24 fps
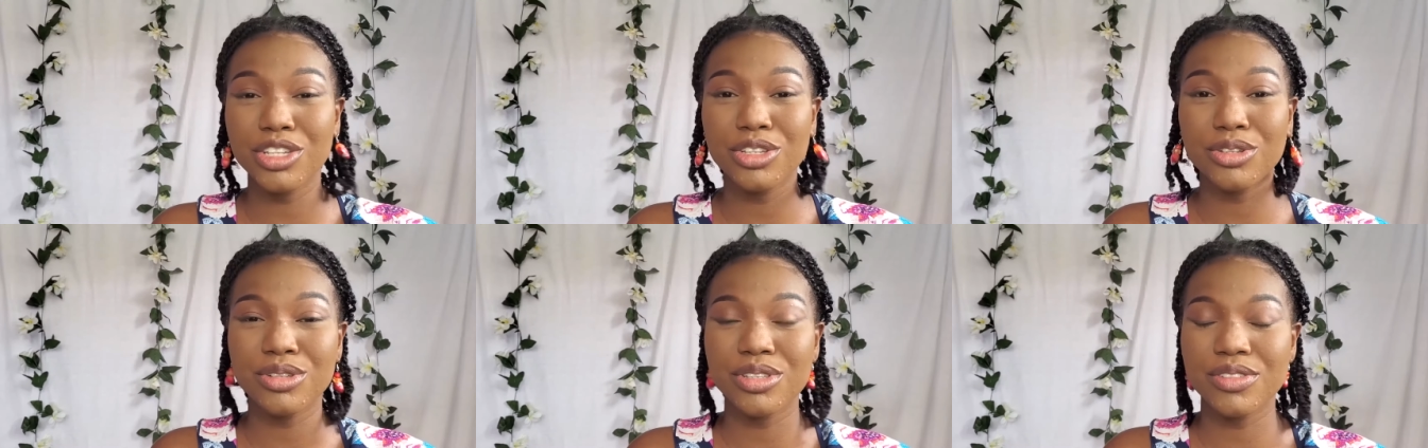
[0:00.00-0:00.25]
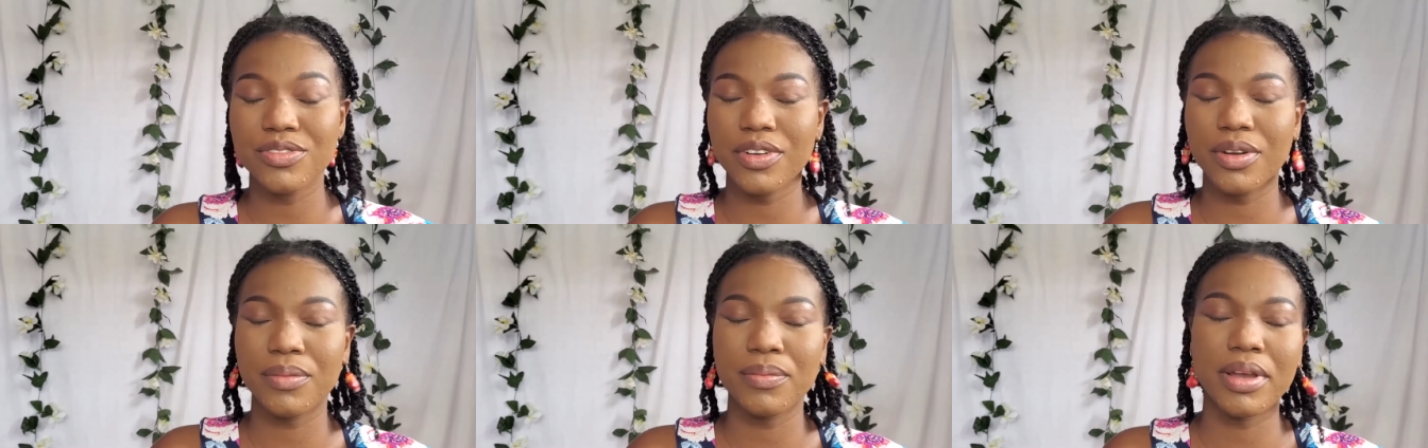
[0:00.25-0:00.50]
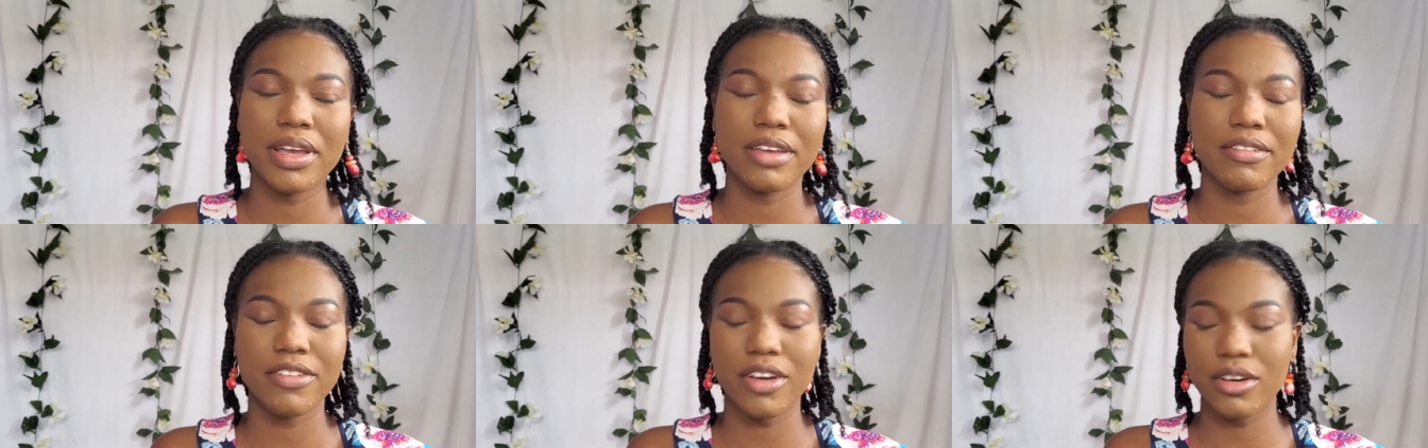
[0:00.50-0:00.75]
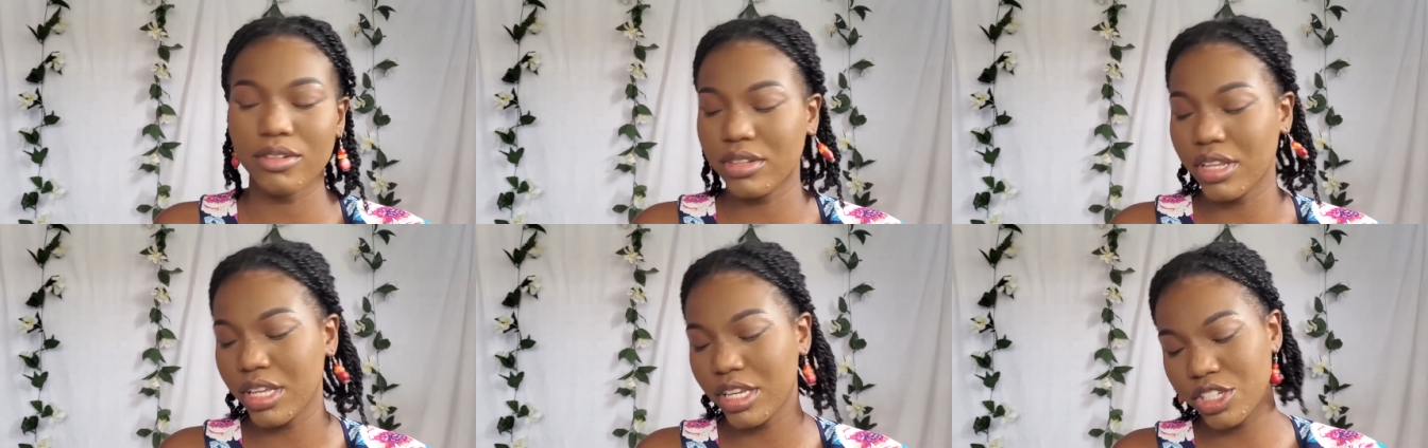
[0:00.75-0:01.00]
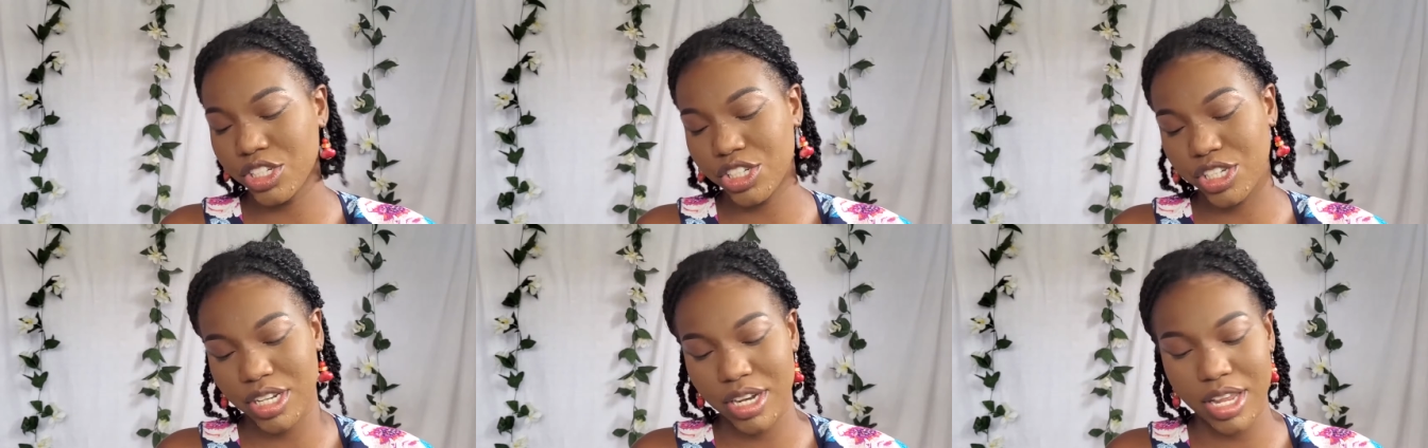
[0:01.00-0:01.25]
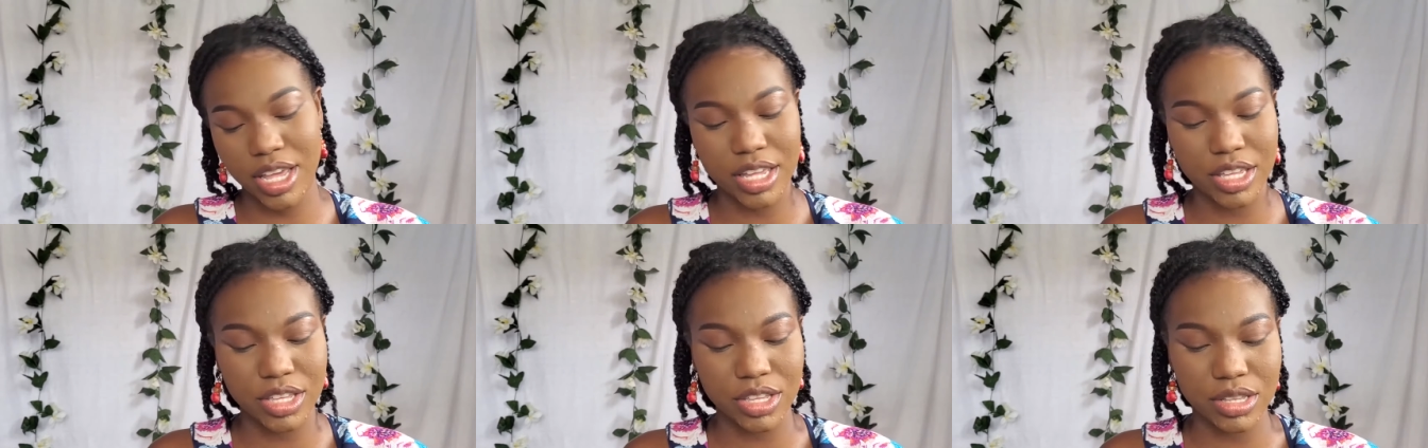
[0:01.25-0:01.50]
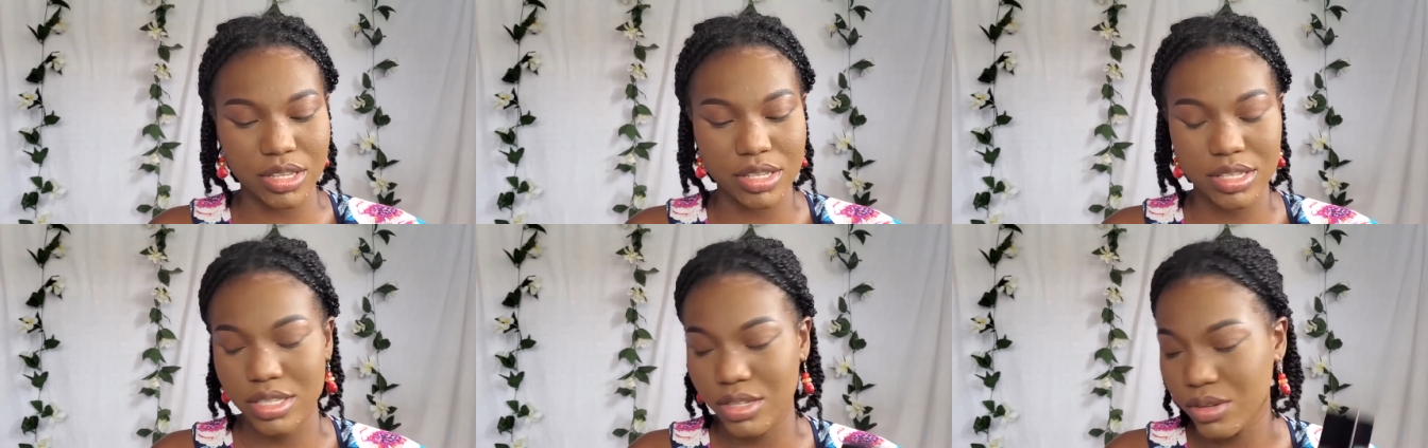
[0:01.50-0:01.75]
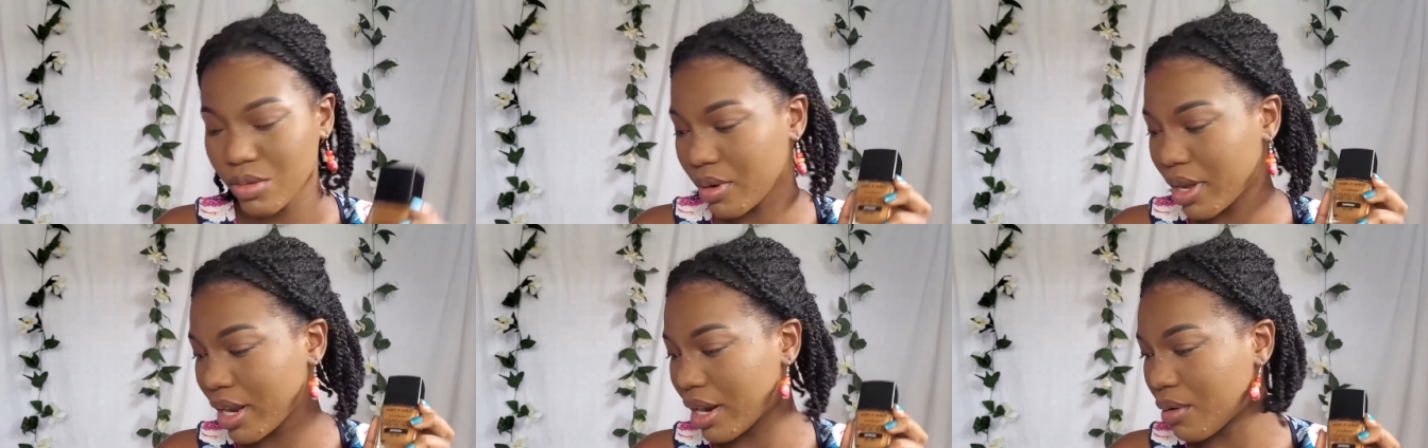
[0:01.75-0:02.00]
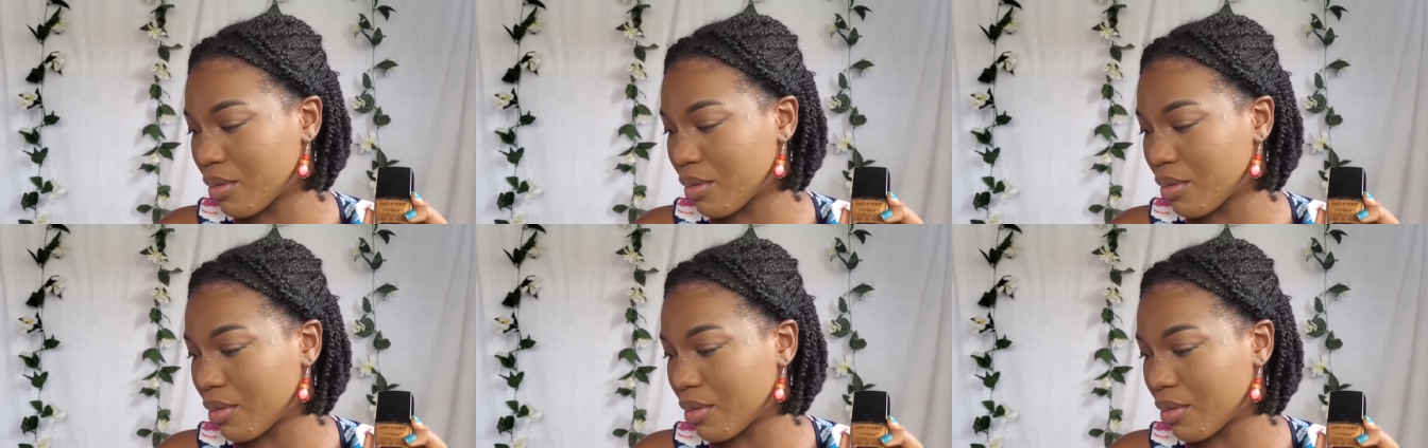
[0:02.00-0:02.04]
use for my foundation, I use the Wet